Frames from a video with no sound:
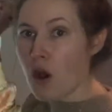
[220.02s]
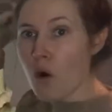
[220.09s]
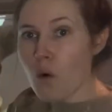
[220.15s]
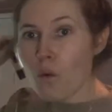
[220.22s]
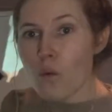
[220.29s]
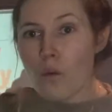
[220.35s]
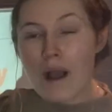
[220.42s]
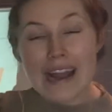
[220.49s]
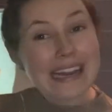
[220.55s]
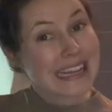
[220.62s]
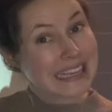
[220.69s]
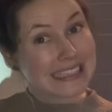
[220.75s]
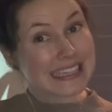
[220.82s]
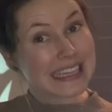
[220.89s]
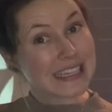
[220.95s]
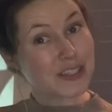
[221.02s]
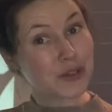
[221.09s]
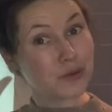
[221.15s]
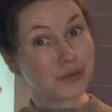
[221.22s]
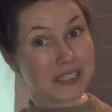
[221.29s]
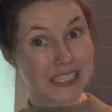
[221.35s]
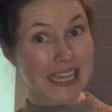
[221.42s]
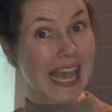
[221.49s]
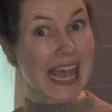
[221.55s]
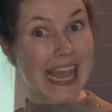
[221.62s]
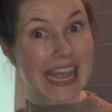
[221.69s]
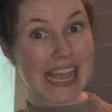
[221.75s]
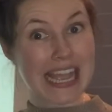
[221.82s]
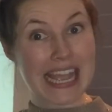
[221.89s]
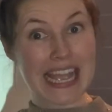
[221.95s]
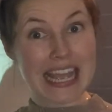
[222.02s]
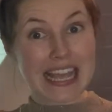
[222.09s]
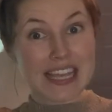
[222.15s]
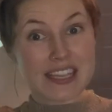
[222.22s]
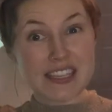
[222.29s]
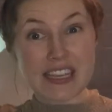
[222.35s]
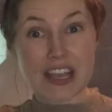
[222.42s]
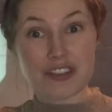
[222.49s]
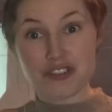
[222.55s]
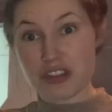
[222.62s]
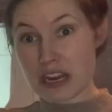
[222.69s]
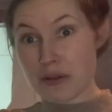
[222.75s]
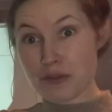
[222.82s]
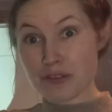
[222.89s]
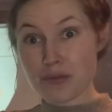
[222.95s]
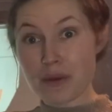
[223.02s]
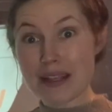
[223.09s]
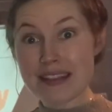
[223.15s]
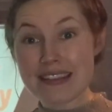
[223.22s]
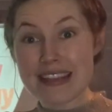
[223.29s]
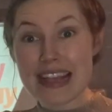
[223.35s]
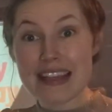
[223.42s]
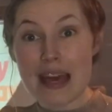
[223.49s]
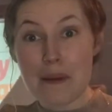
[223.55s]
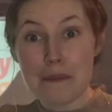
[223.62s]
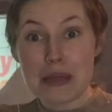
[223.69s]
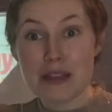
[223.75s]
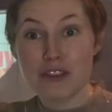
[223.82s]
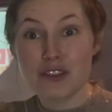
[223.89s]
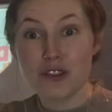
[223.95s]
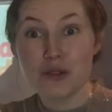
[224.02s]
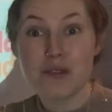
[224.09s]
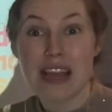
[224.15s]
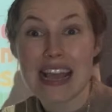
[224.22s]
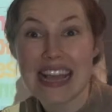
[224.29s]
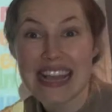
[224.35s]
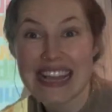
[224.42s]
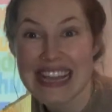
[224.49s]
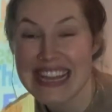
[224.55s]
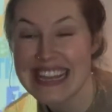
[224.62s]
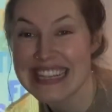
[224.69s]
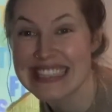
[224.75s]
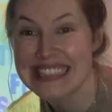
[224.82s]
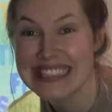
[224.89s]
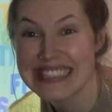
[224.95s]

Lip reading: what is it today? Yesterday was Wednesday. That means today is